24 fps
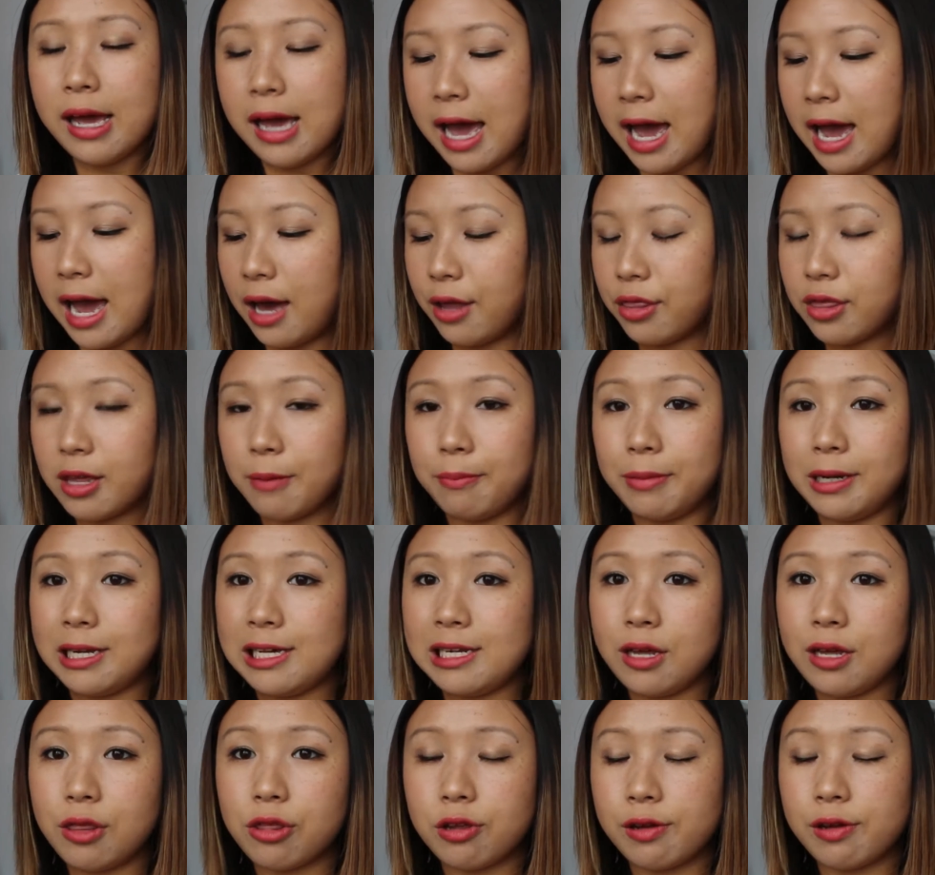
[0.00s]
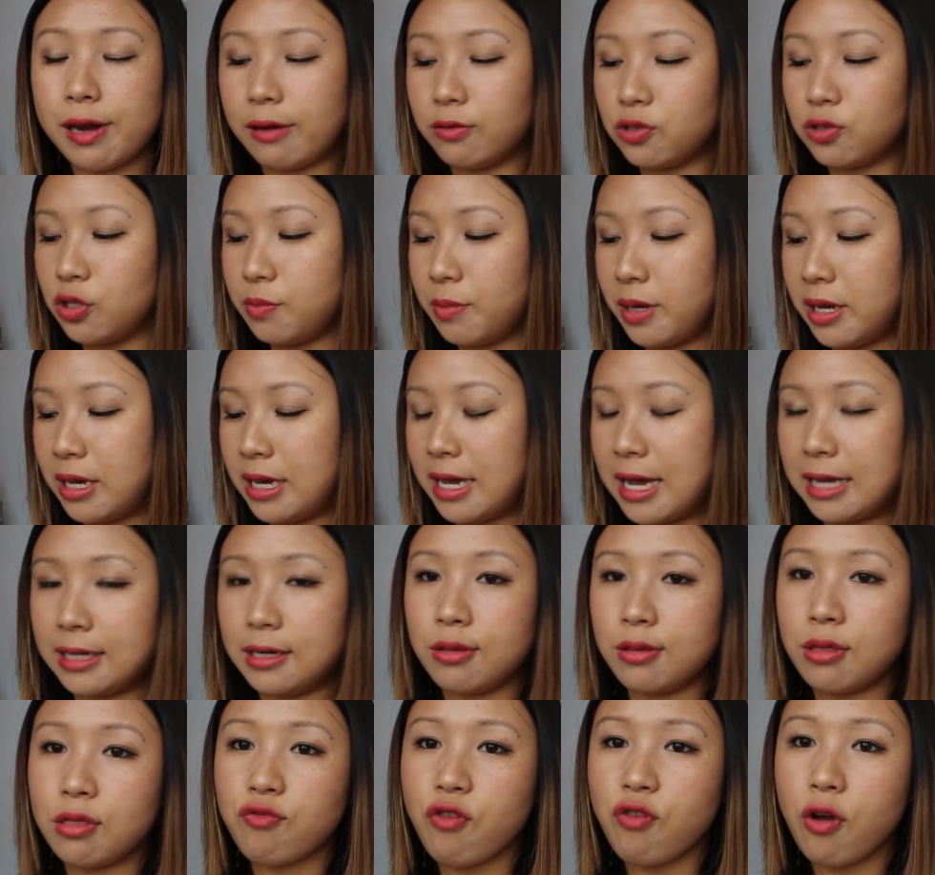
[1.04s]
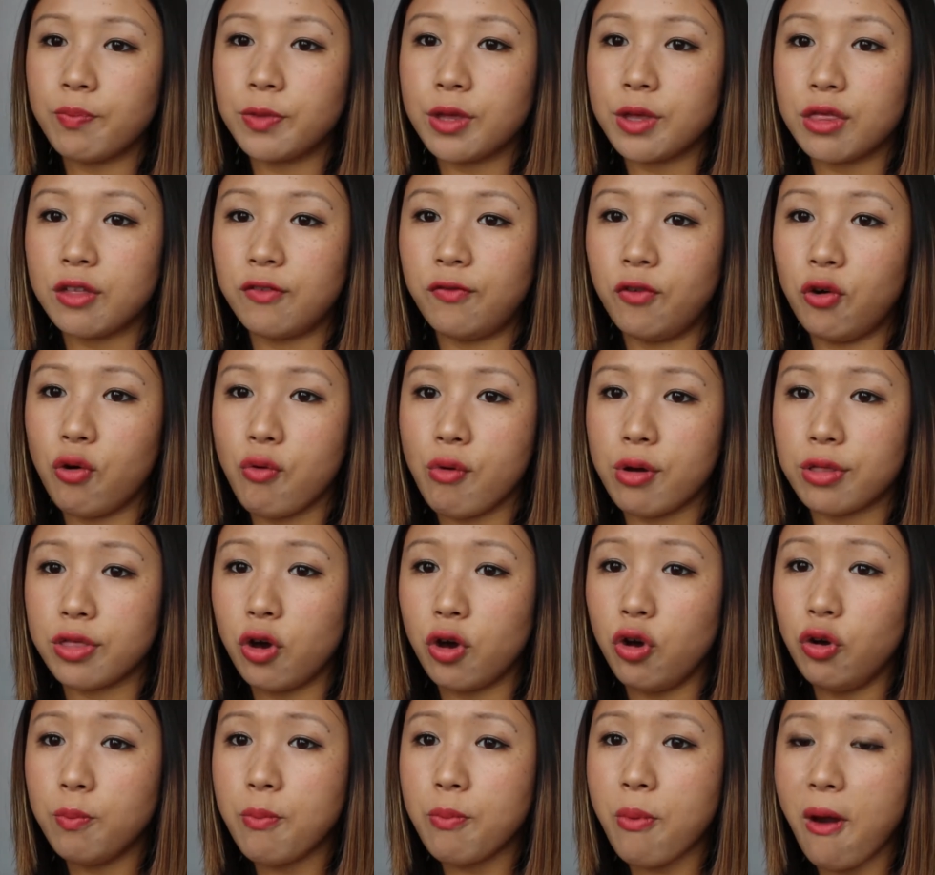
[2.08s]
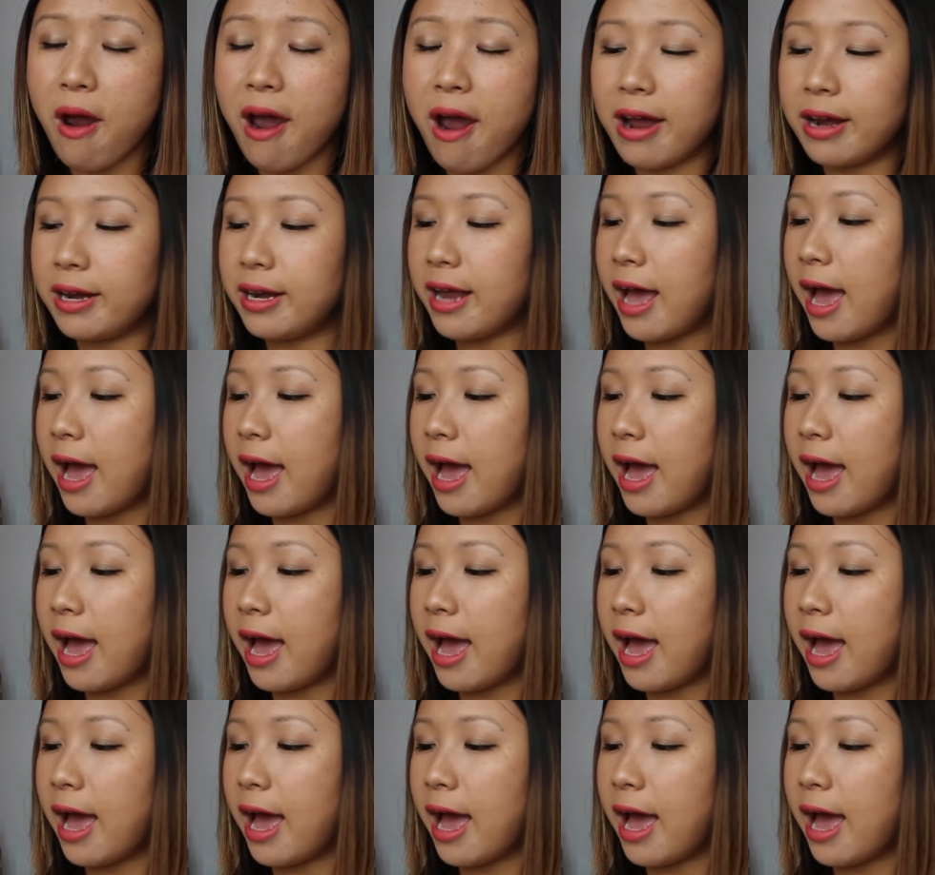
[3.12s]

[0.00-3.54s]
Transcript: has completely stood out to me, and this is from the Sephora's own brand,